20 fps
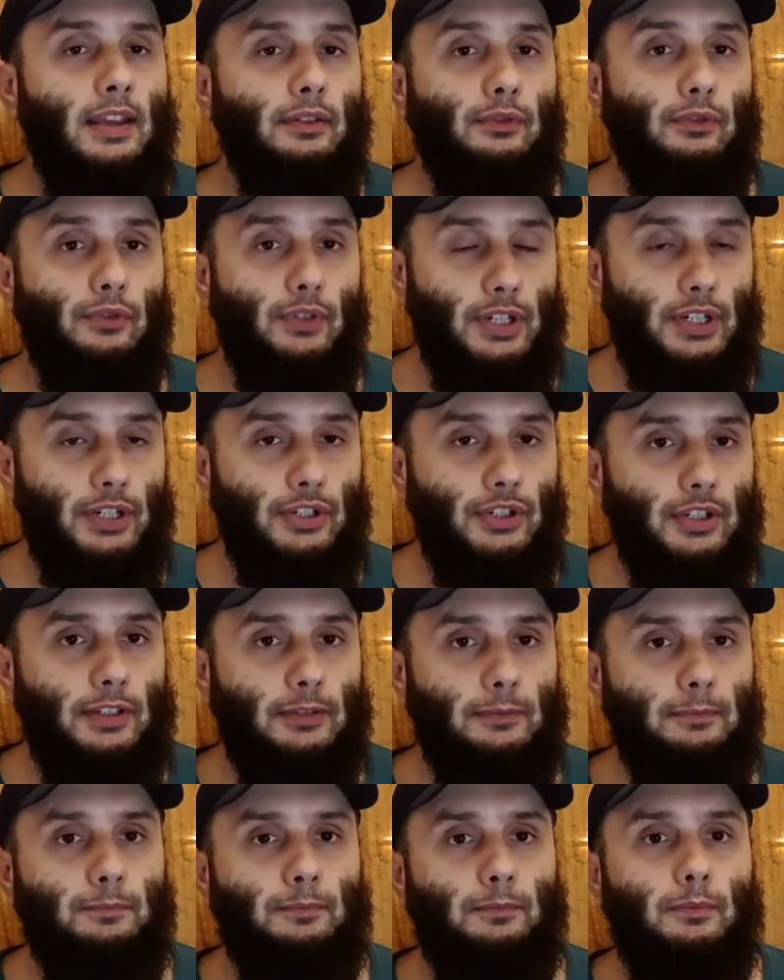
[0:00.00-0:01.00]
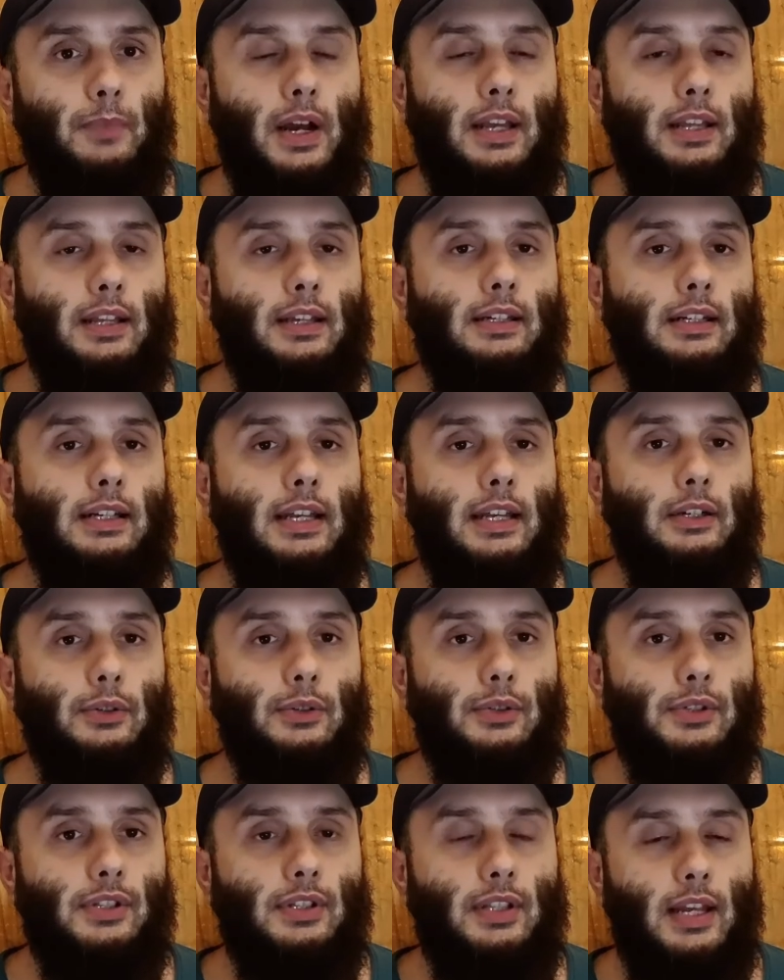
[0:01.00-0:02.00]
version by
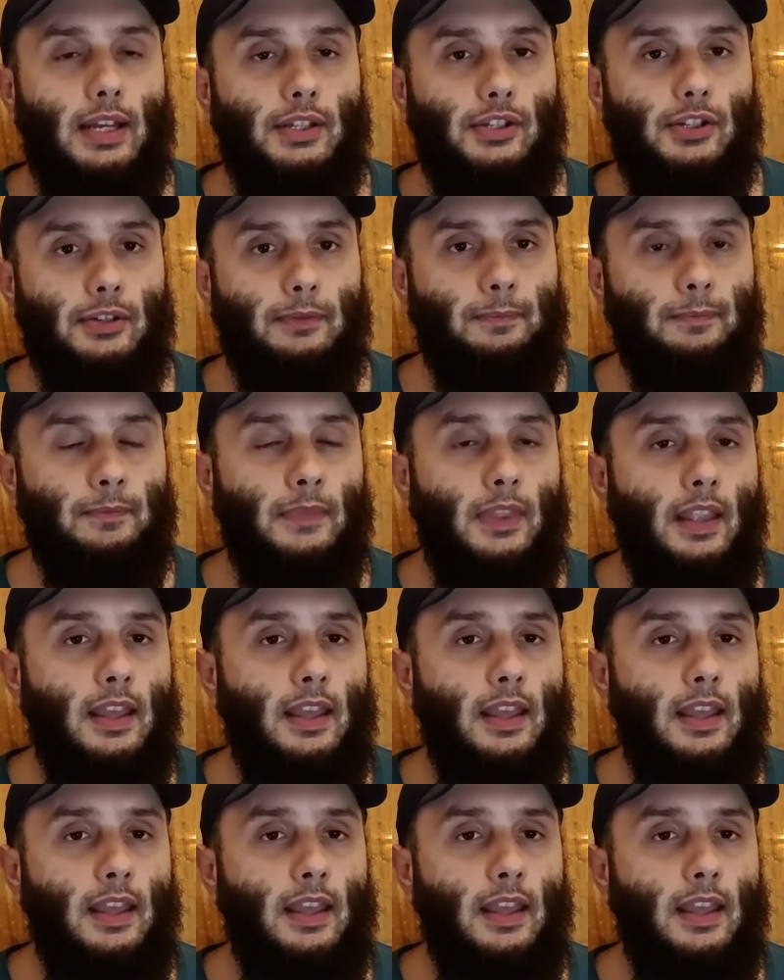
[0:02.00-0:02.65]
Eros Najim.